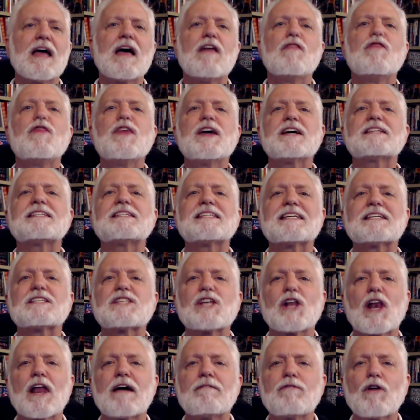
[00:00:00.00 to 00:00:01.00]
This is
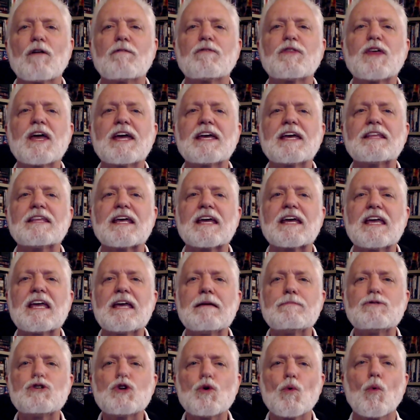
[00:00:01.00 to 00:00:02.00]
the level of thinking that
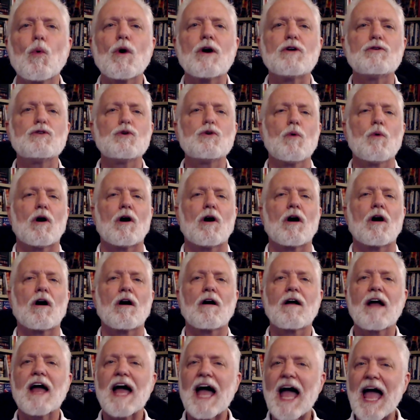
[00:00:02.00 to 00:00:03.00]
keeps you where you are,